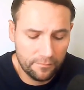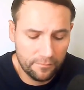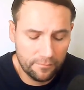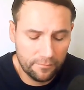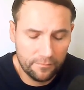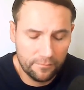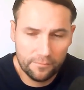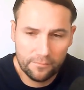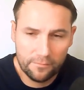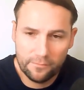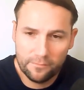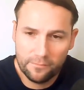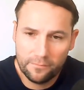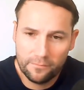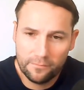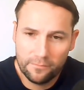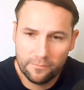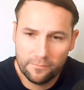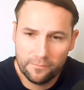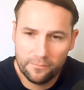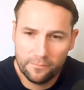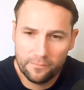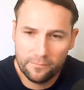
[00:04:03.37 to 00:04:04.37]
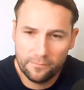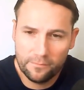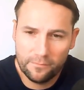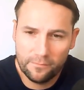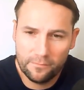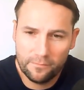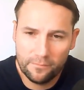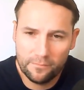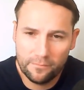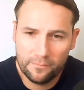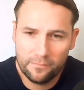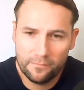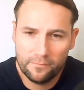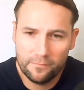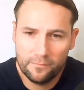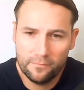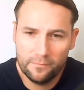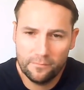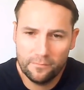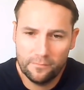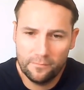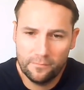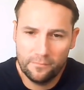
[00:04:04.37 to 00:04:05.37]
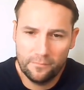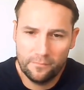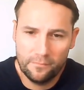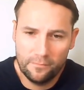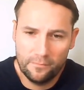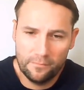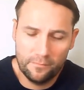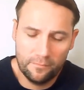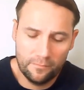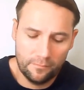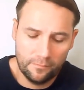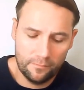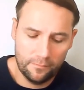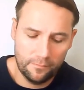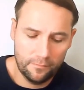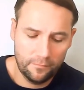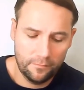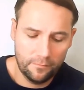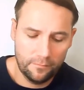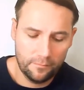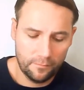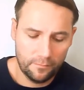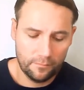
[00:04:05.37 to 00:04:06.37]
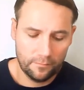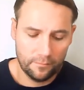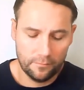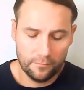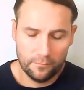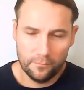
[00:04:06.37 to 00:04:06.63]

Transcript: The person shown says nothing.